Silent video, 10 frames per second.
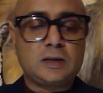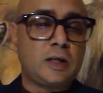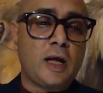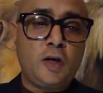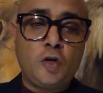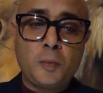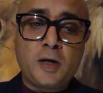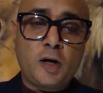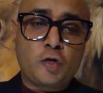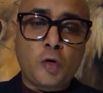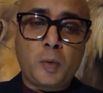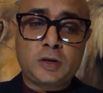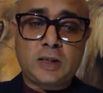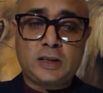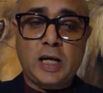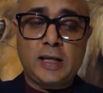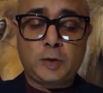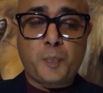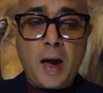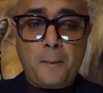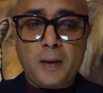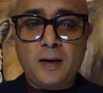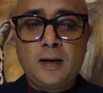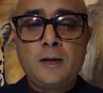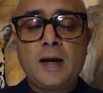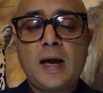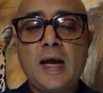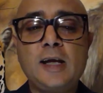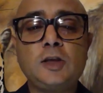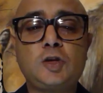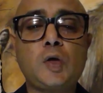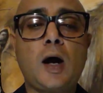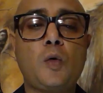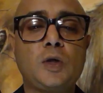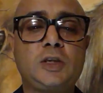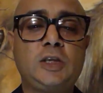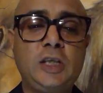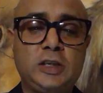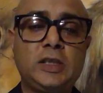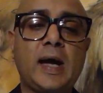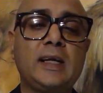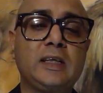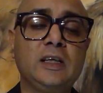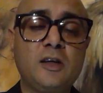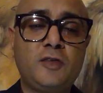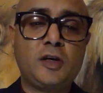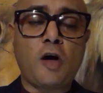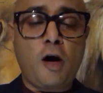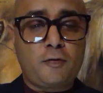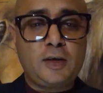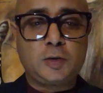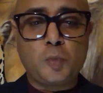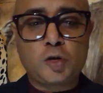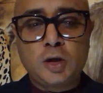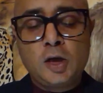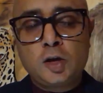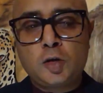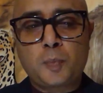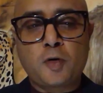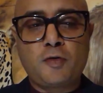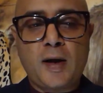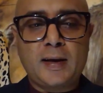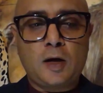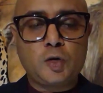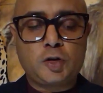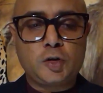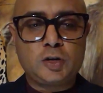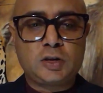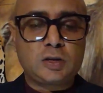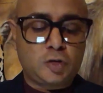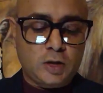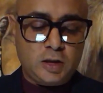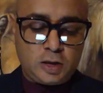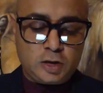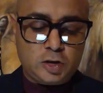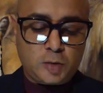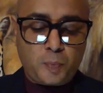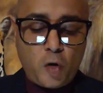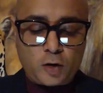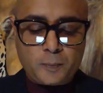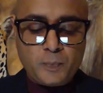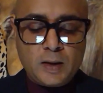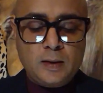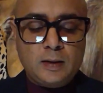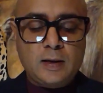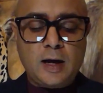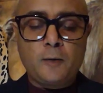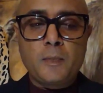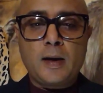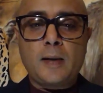a humanoid robot such as Pepper into our teaching and delivering of these MOOCs to provide our students strategic support. Now,